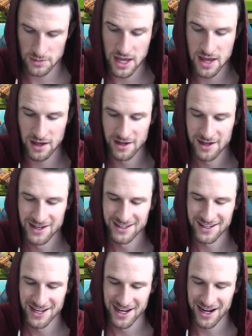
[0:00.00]

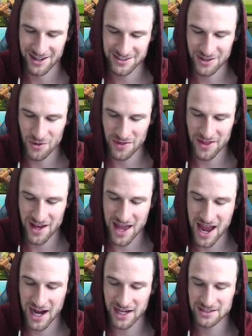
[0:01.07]
I was like, what the
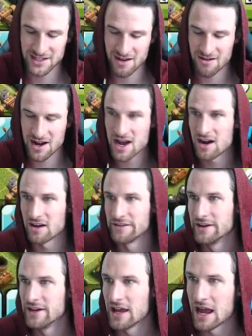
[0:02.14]
heck is going on?
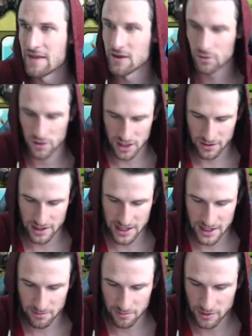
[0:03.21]
And then we'll go ahead
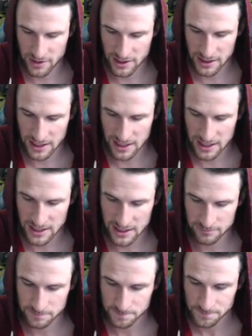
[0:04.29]
and bring
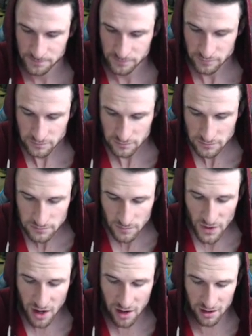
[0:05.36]
in
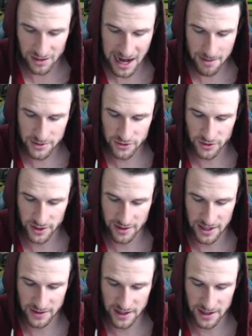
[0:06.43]
our laboratory
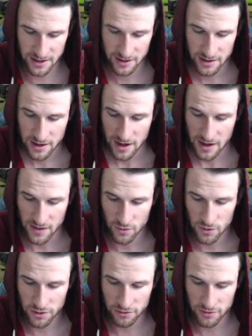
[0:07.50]
right there. And then
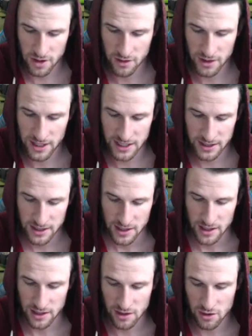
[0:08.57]
we'll throw in
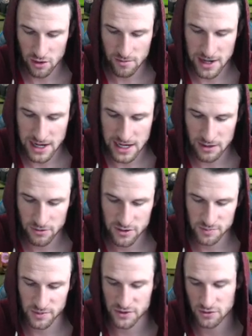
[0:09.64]
a gold mine. We'll
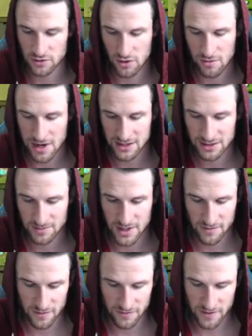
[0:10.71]
just put two gold mines up there
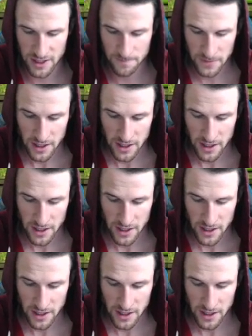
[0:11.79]
for fun.